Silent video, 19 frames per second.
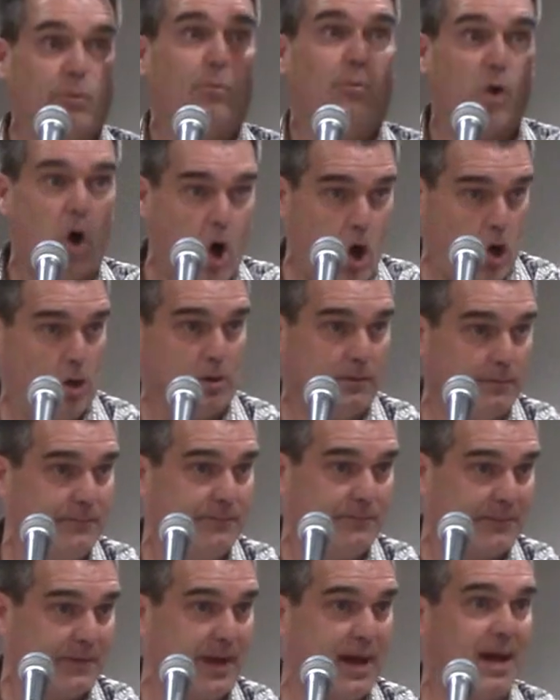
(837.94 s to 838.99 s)

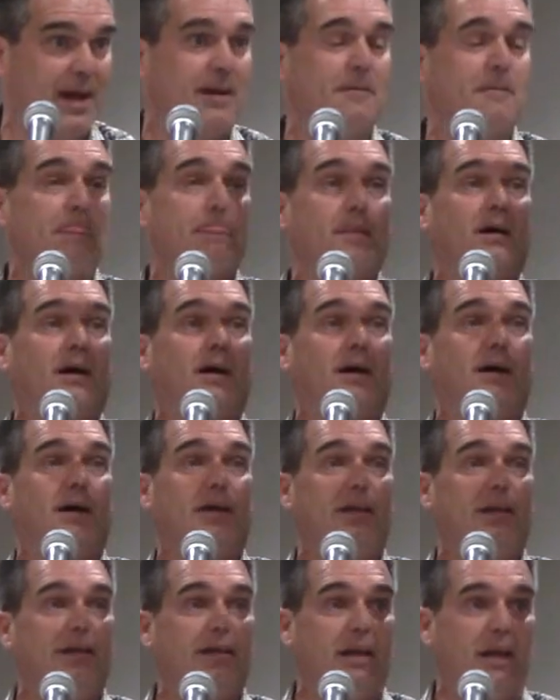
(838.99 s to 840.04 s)
Wrong, okay?
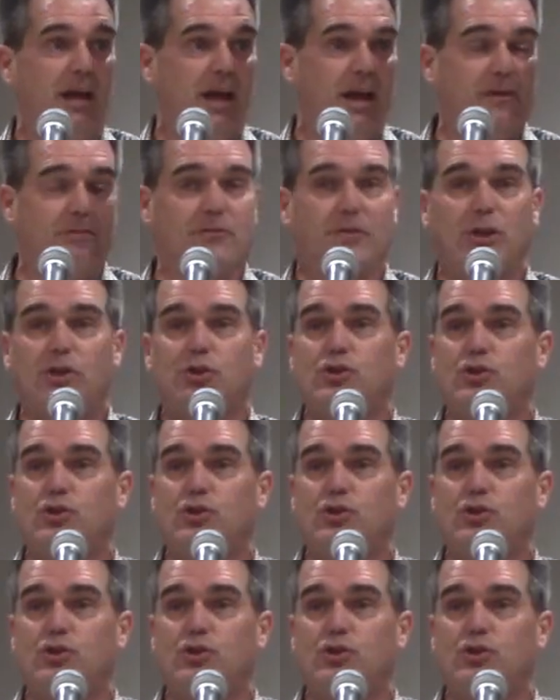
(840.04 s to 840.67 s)
Every